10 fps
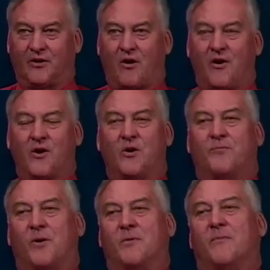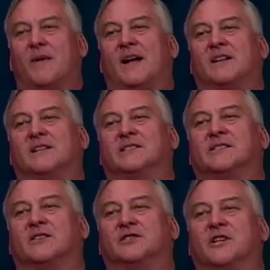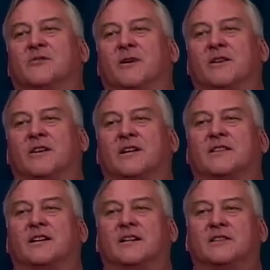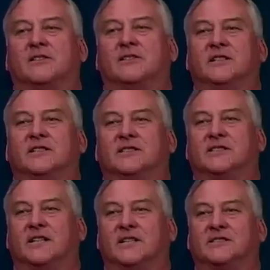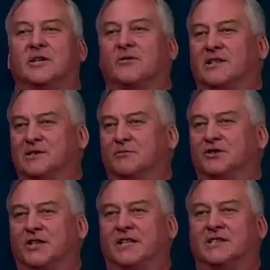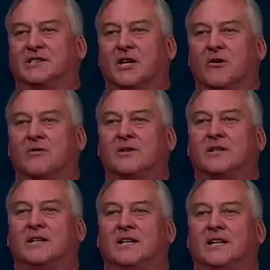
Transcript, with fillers: There are no permanent magnets on a generator like that. There, it's a okay, synchronous machine. But so is it terminating?